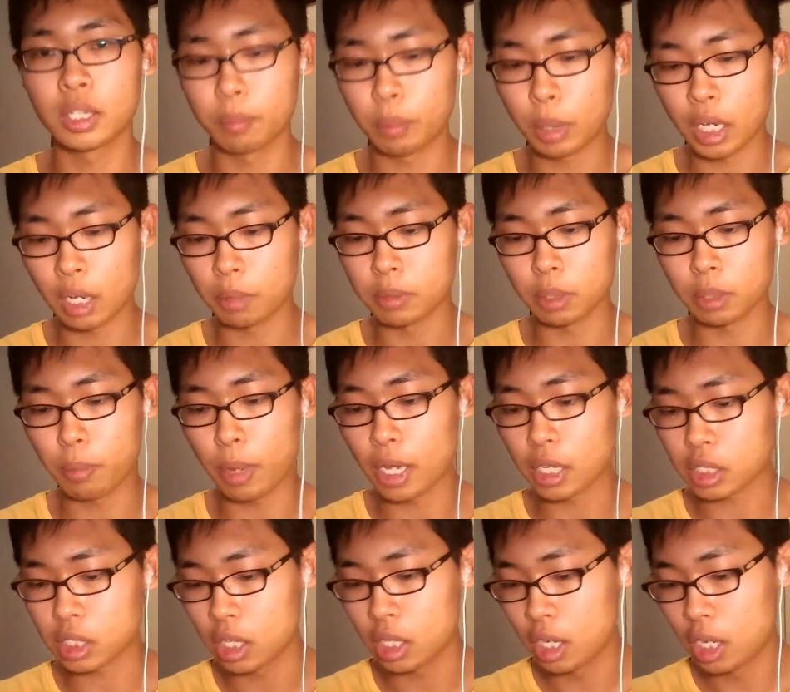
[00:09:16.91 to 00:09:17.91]
So
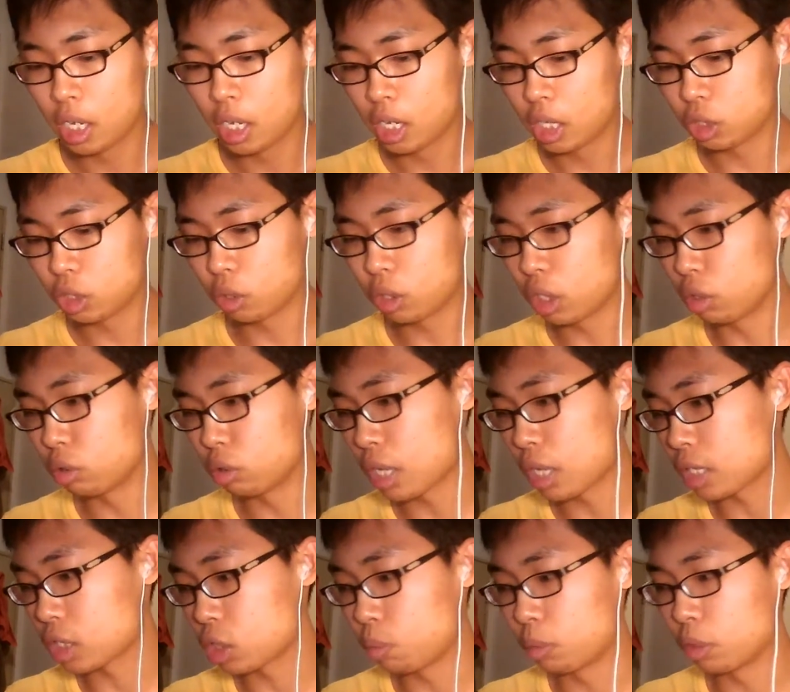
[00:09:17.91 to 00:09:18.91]
you can use that
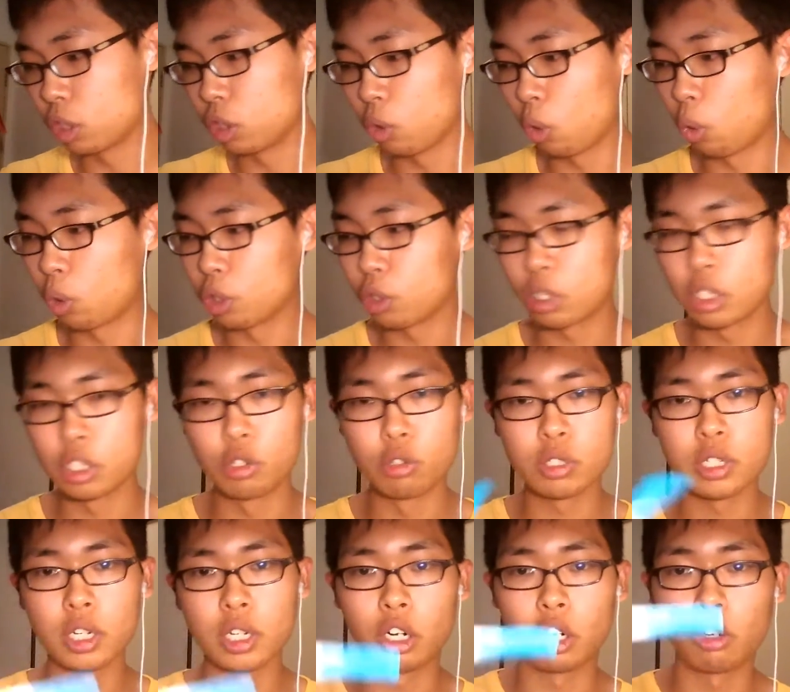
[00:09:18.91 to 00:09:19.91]
super glue, or you can use a
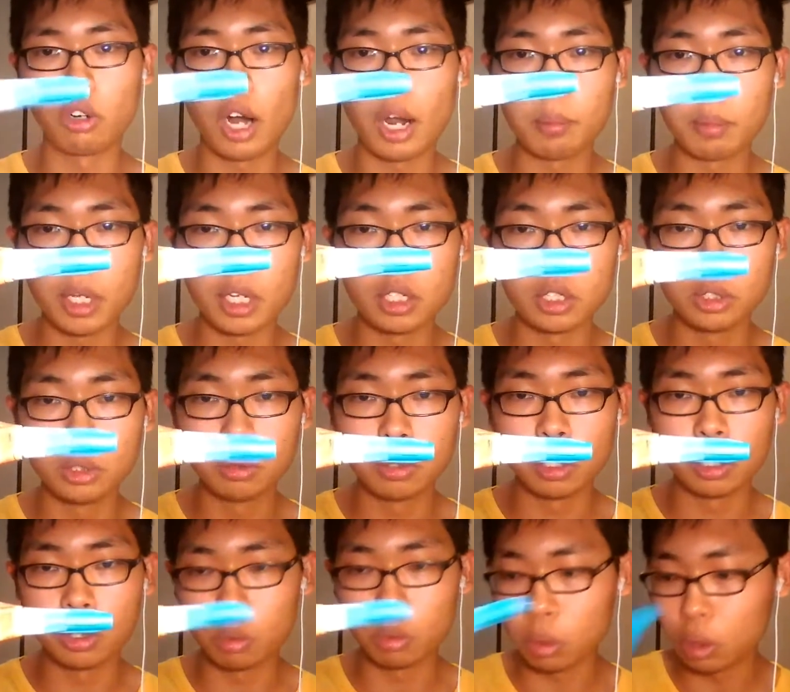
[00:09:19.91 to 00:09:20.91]
Harambe glue, the
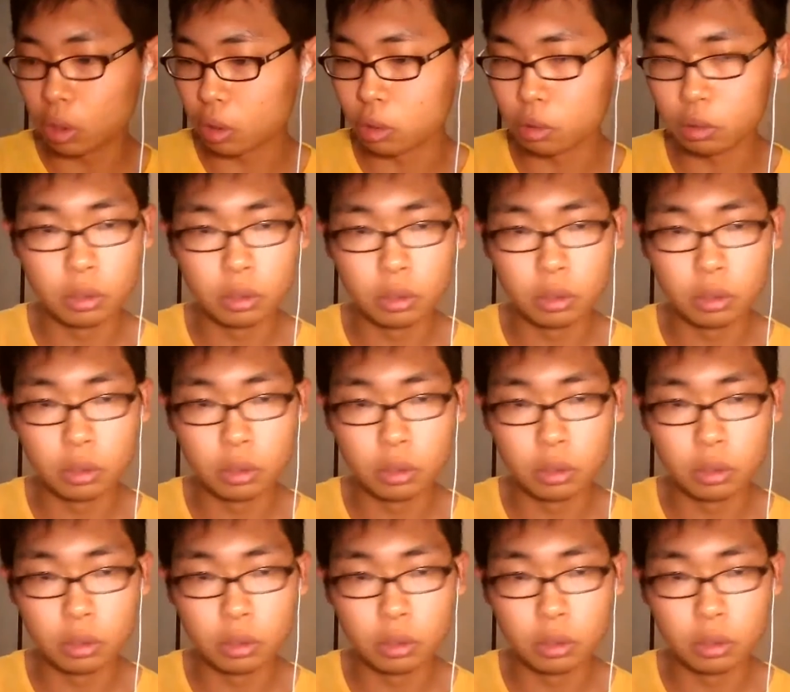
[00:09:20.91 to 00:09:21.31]
Gorilla Glue.